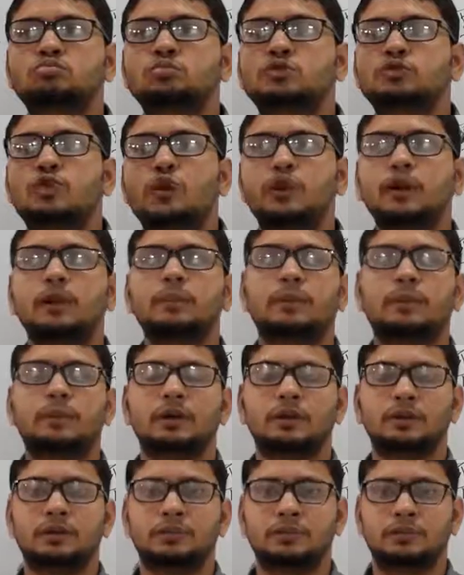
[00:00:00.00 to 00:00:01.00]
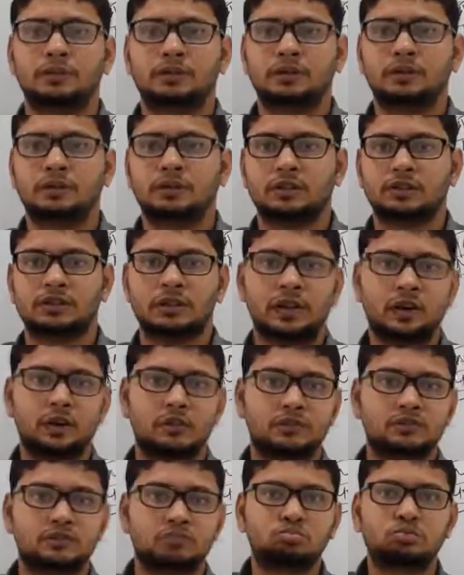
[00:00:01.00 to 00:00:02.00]
foreign kind
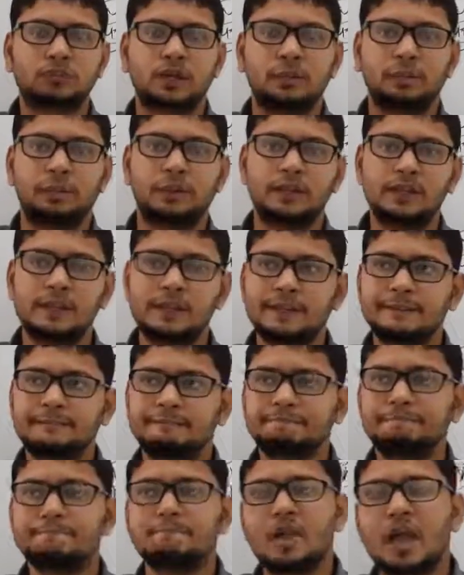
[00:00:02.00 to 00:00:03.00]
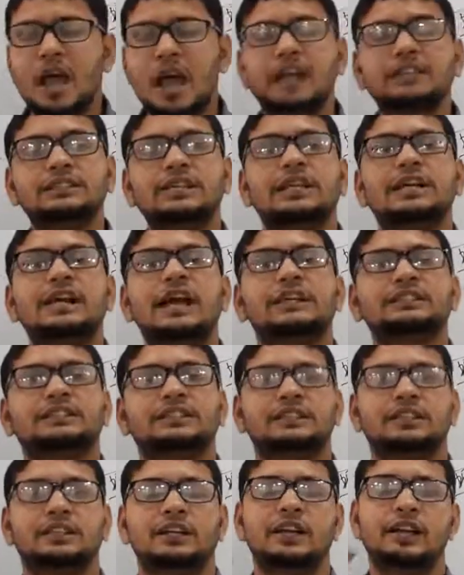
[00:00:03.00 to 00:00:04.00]
of company has any
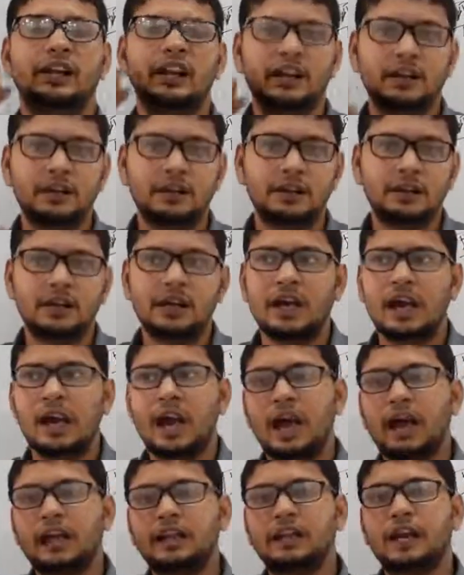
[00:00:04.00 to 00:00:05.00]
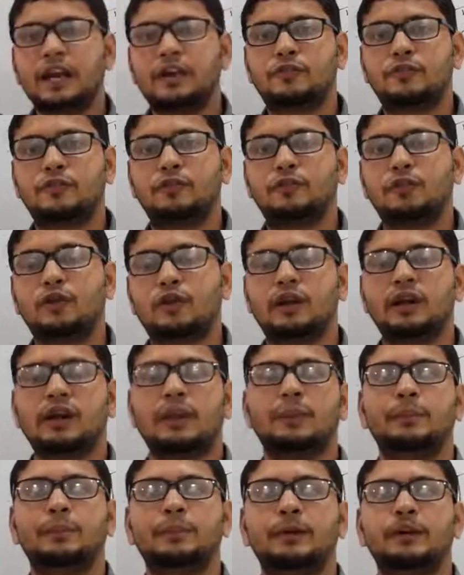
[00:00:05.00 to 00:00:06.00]
asset in India and that foreign
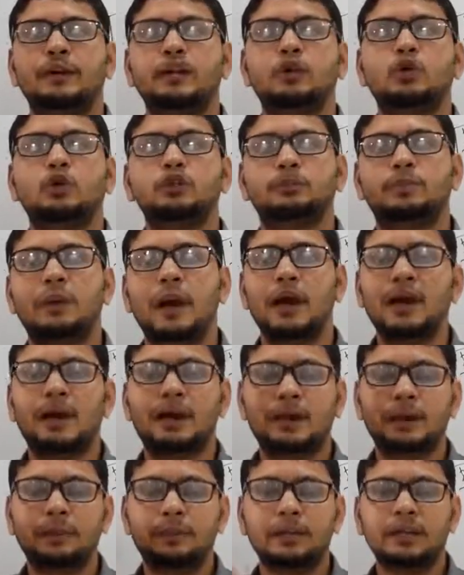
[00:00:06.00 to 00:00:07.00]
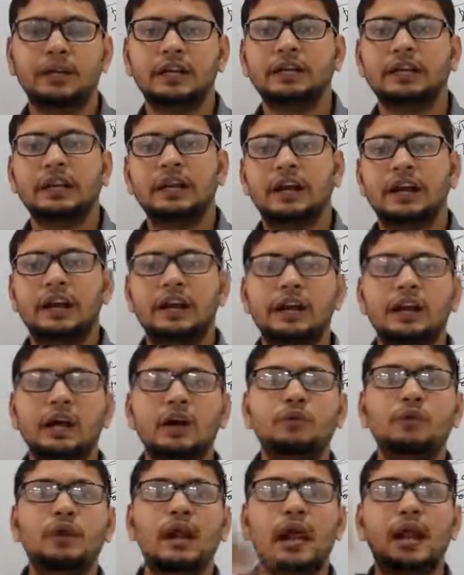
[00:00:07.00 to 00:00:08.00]
company goes bankrupt, then
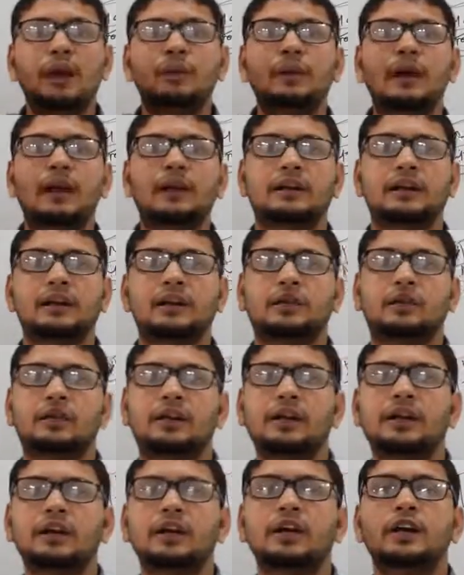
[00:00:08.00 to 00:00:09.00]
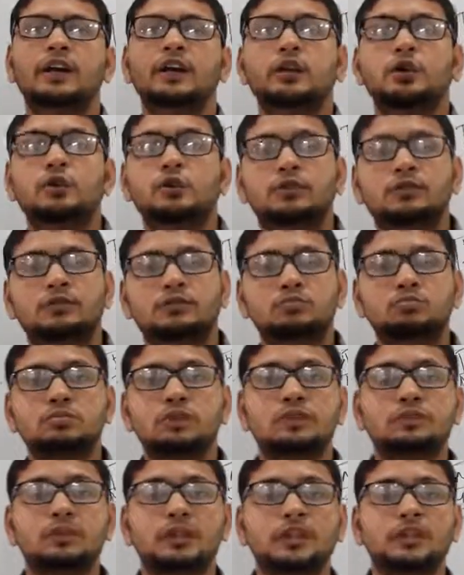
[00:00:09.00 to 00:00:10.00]
India will help that country
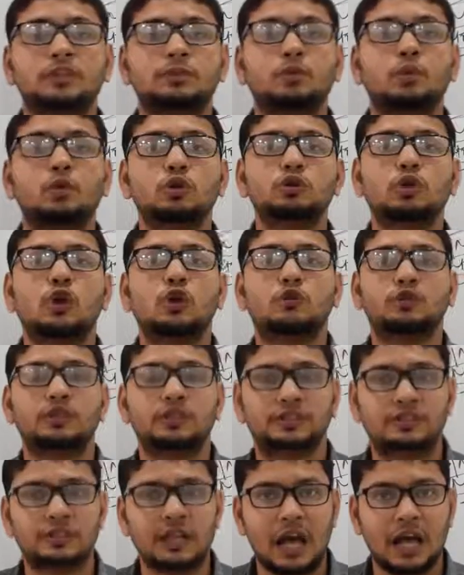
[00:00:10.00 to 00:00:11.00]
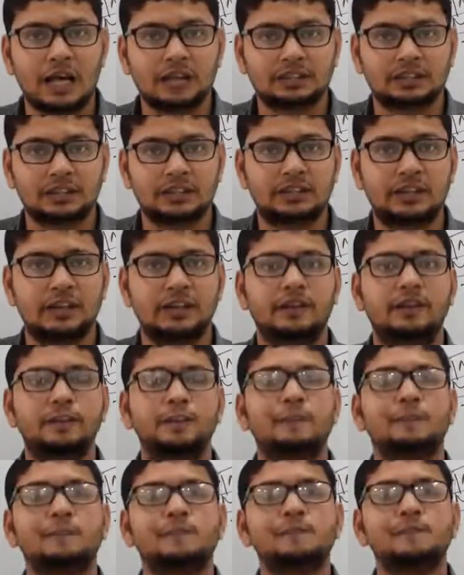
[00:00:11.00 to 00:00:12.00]
to dispose of its asset
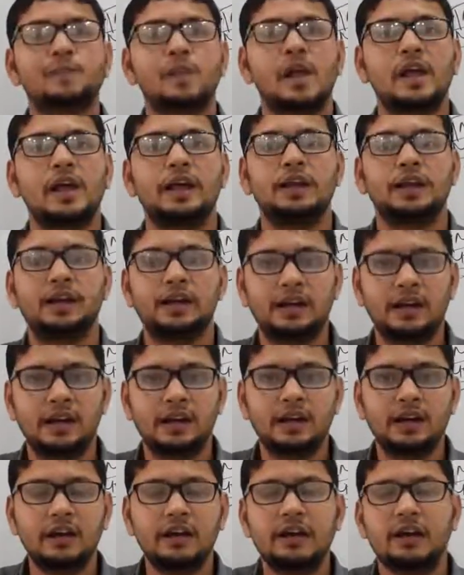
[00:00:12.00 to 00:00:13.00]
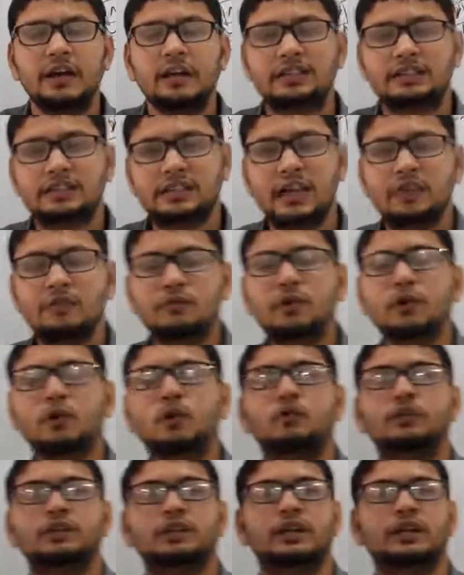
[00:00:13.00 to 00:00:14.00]
in India. Same will
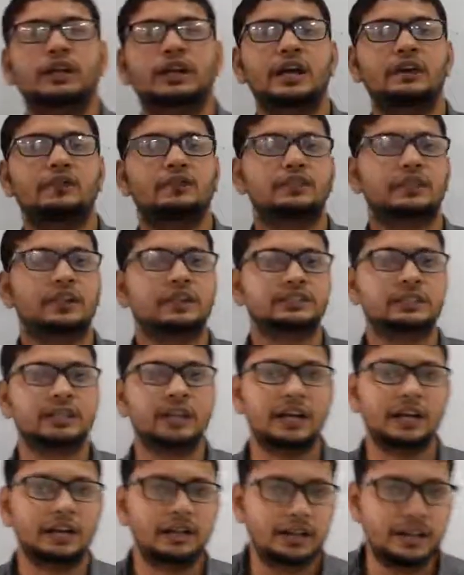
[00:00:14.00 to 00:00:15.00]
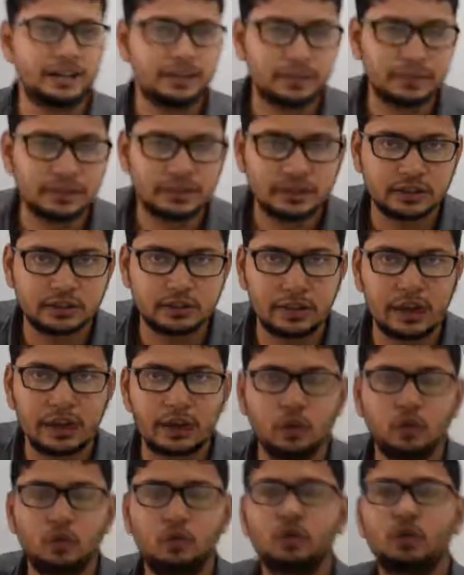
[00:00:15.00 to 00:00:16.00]
go with India. If there's an Indian
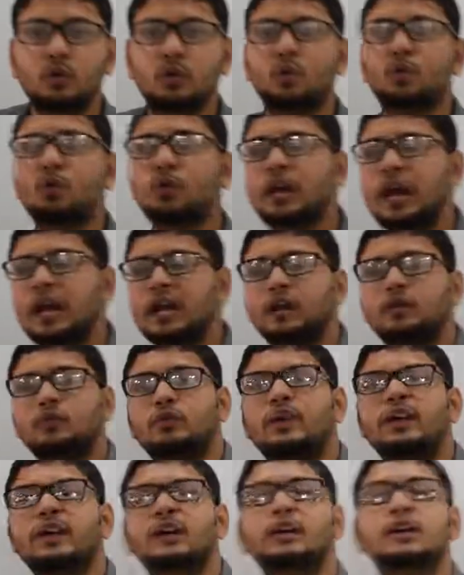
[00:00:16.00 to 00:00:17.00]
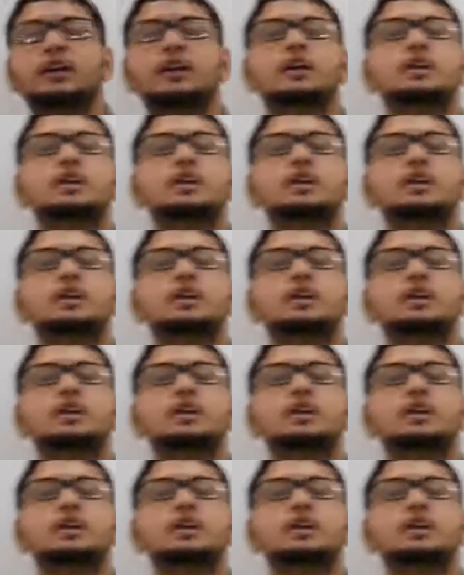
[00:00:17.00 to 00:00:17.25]
businessman who ran away